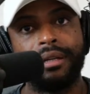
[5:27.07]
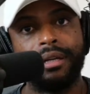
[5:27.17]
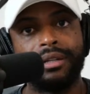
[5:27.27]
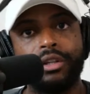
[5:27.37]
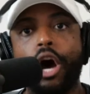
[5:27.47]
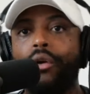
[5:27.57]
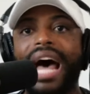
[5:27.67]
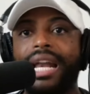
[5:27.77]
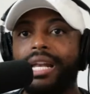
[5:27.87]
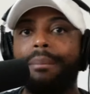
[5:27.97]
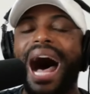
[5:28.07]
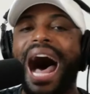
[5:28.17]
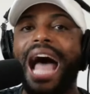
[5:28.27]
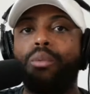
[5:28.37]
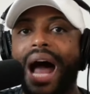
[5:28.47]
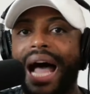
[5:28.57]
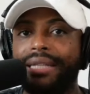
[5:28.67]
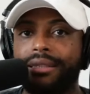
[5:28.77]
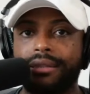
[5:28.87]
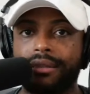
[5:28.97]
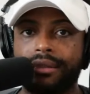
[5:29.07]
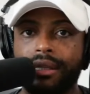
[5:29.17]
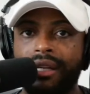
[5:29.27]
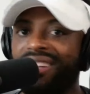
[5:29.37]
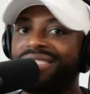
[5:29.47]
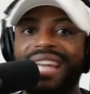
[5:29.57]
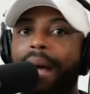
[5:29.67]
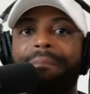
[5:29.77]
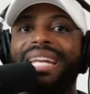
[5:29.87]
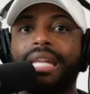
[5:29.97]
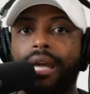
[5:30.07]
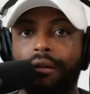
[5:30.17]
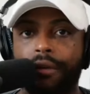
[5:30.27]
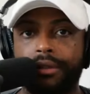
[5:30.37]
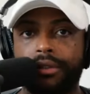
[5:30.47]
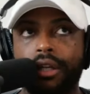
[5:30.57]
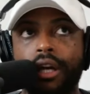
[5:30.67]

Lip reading: No, not in them high rises. There's not many of us.